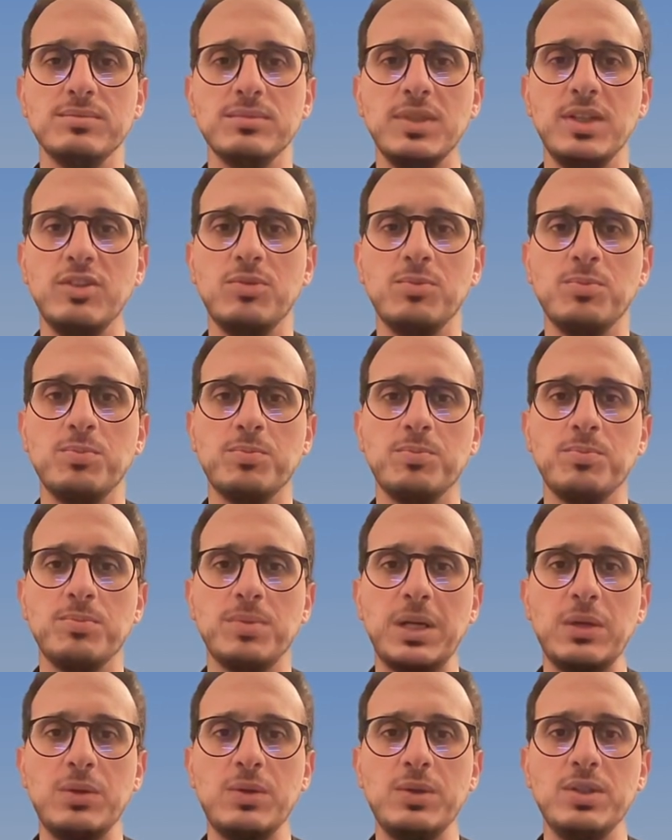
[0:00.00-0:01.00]
It's
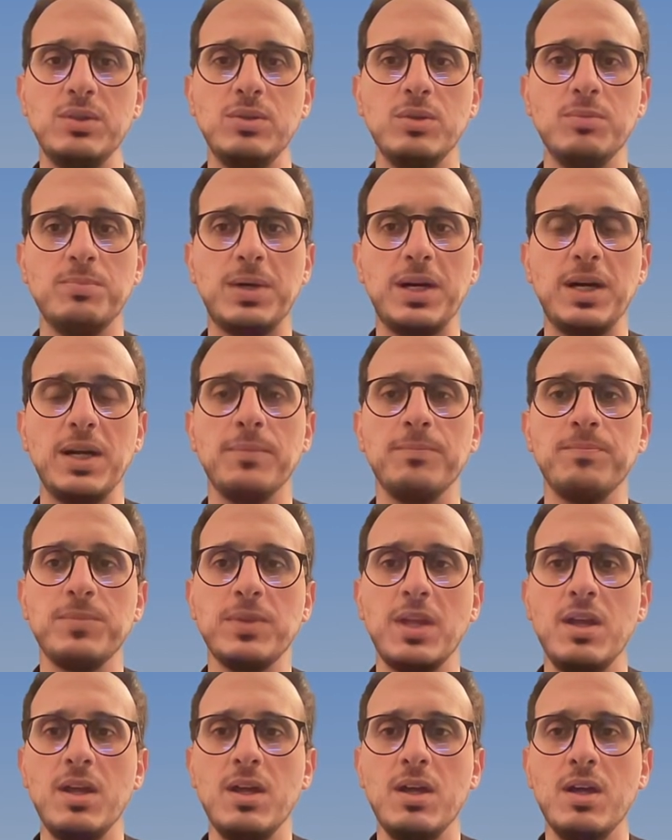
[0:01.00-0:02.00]
priority.py.
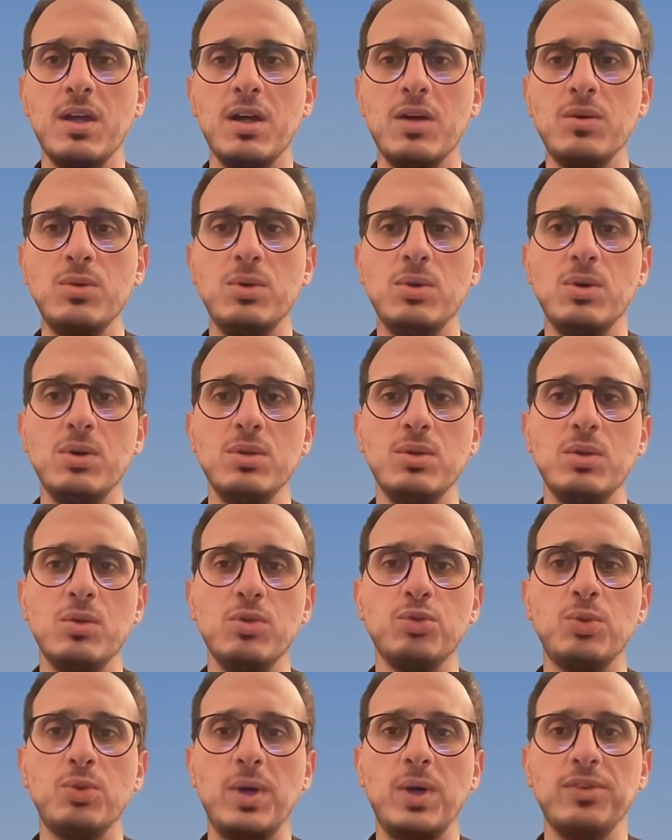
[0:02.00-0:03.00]
RuCode
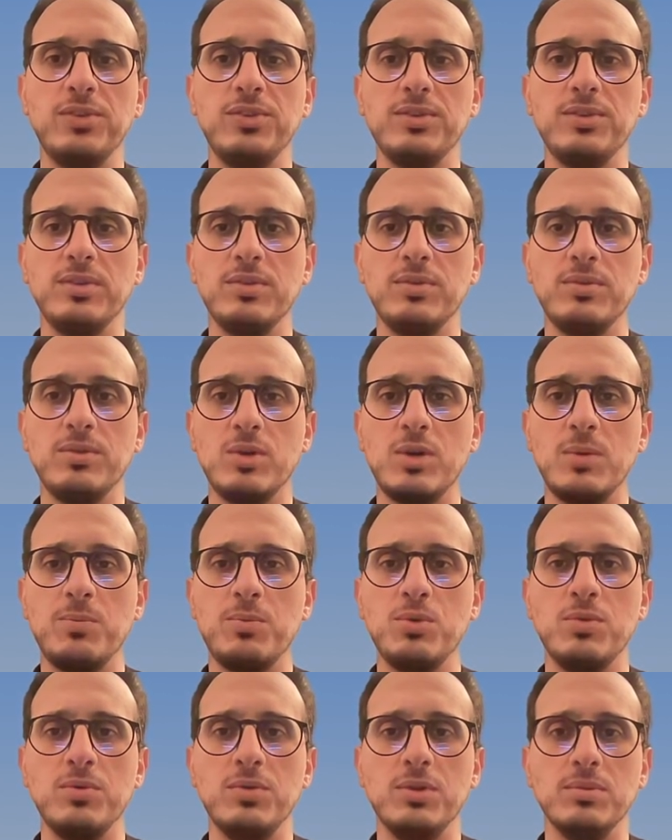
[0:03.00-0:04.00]
also asks for
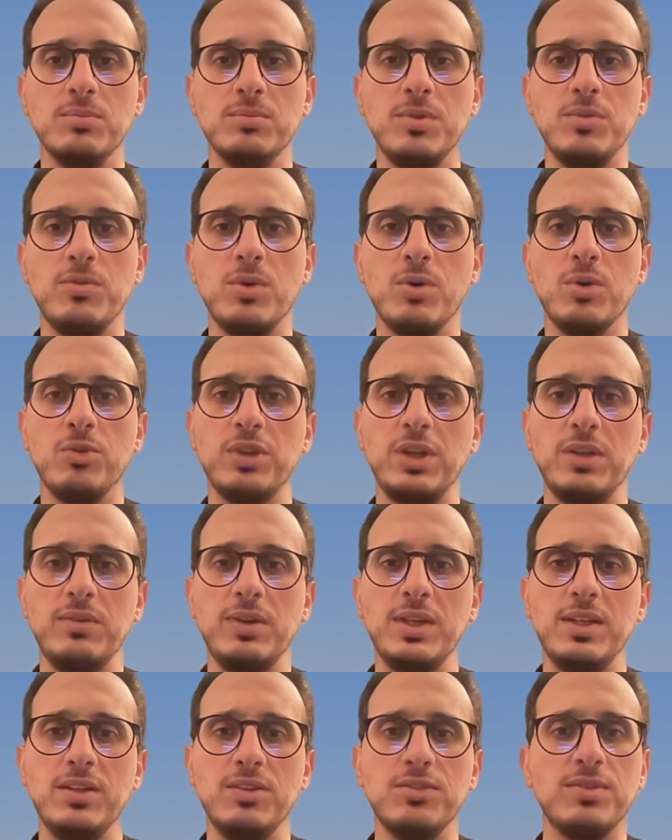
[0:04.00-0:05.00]
approval before
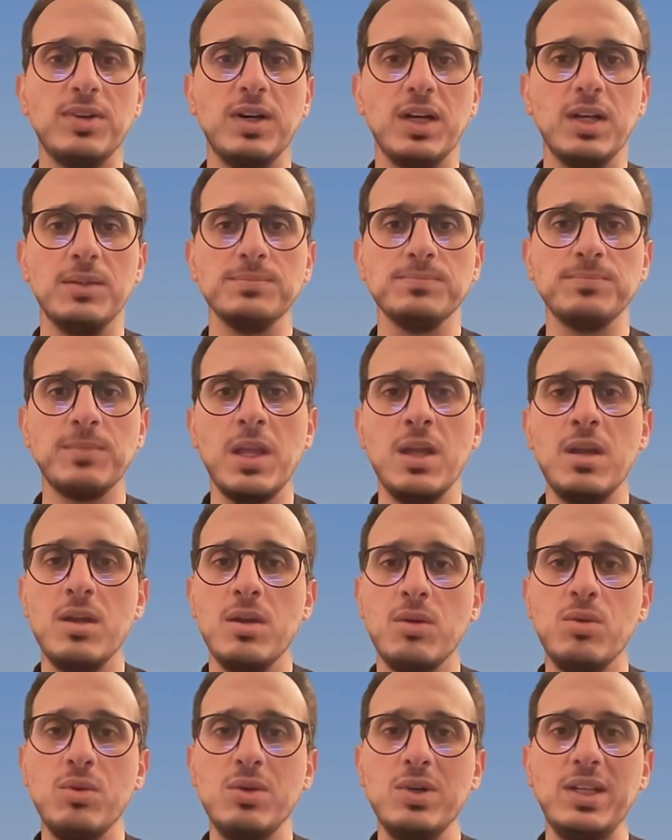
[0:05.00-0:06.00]
saving this file.
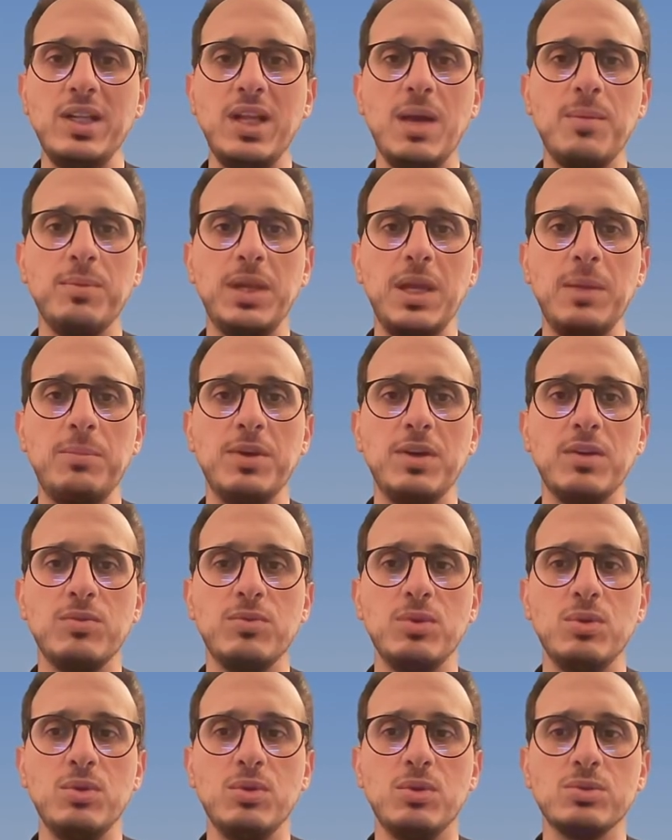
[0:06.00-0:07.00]
Currently, I'm keeping
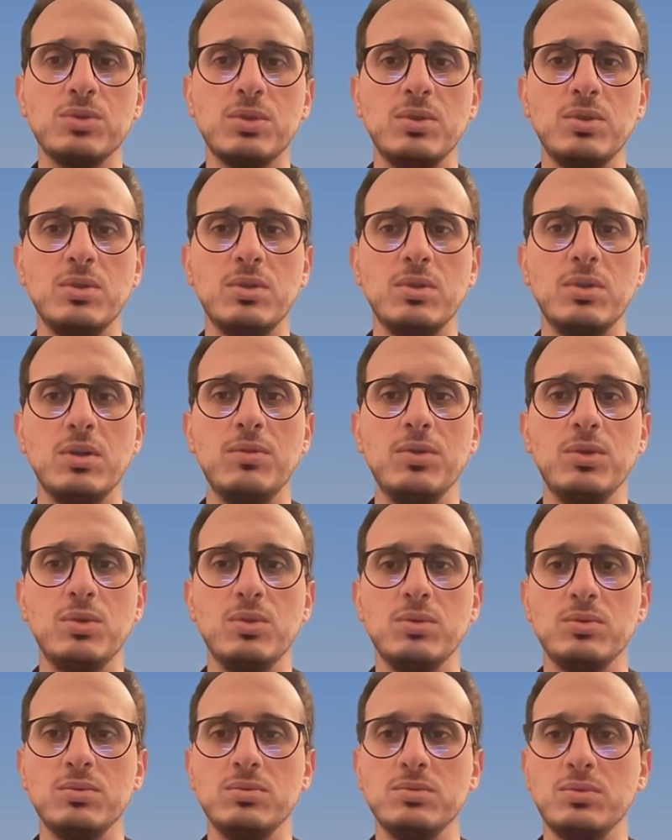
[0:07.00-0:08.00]
full control over
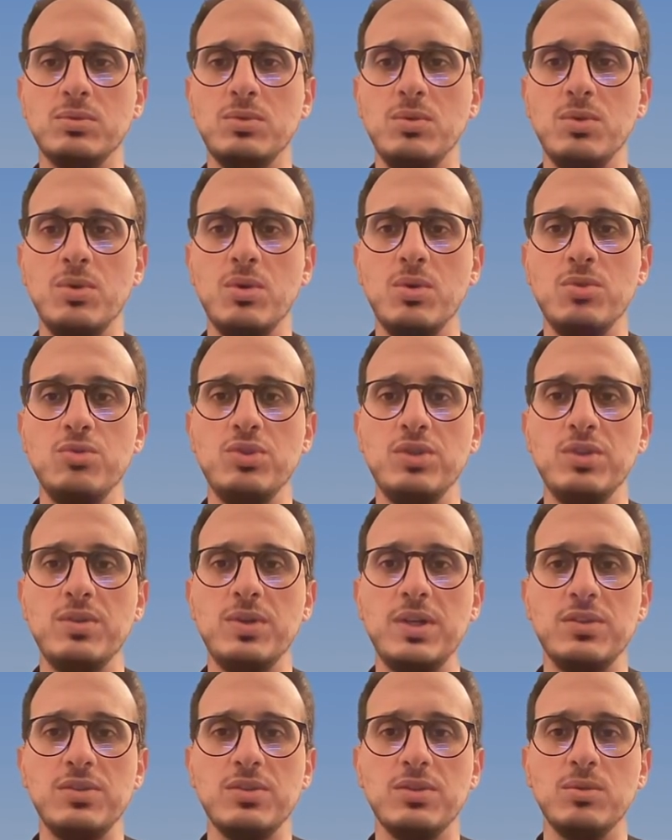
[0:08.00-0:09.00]
RuCode
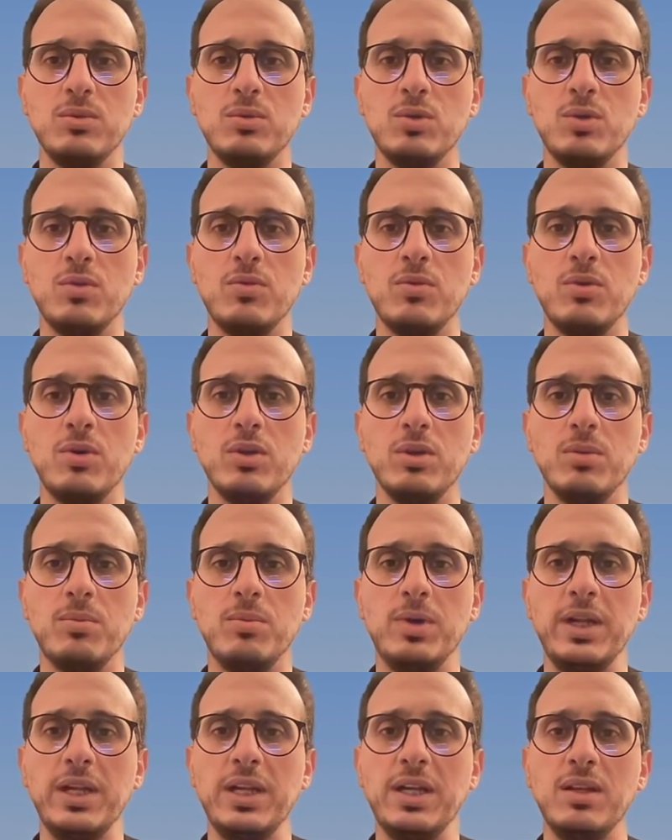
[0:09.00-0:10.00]
generation to avoid
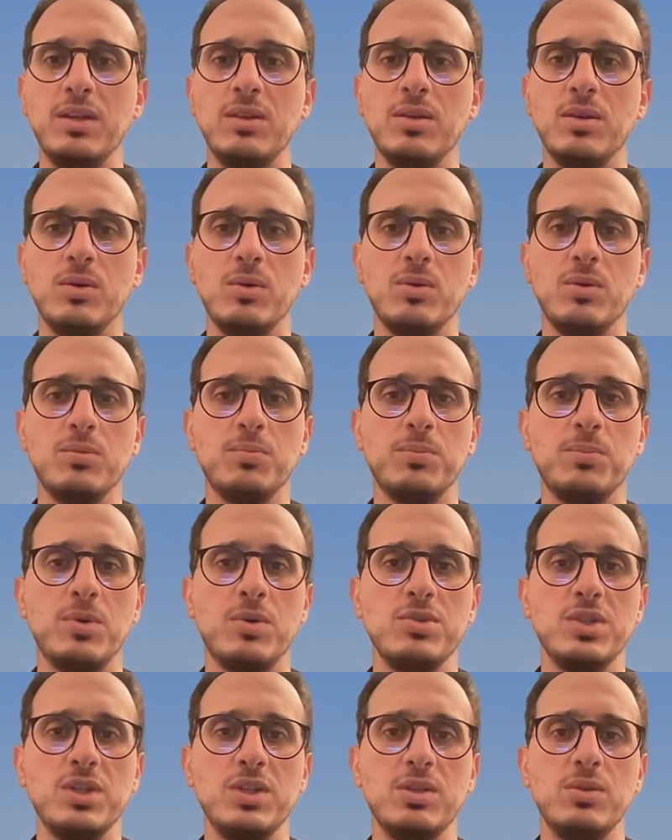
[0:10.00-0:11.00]
breaking the
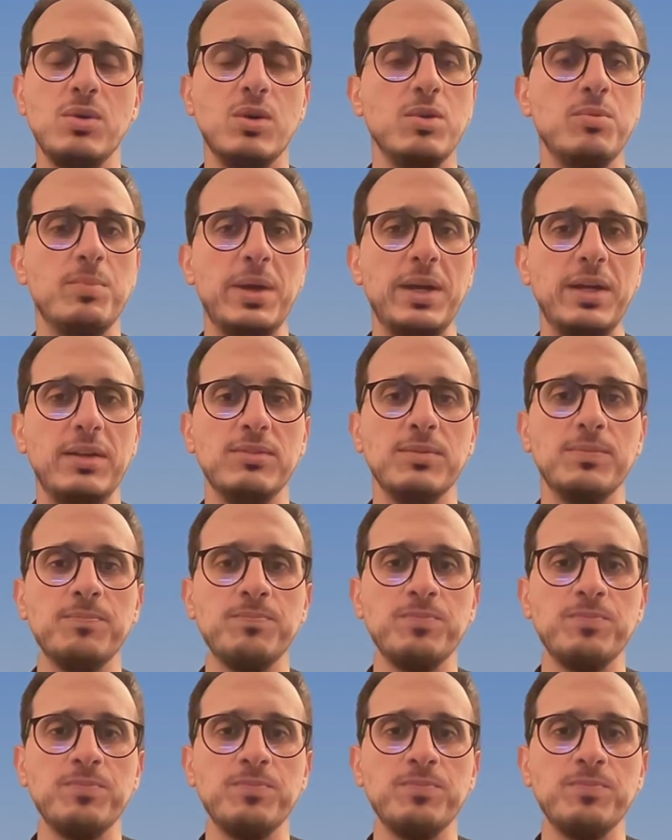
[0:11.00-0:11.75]
project code base.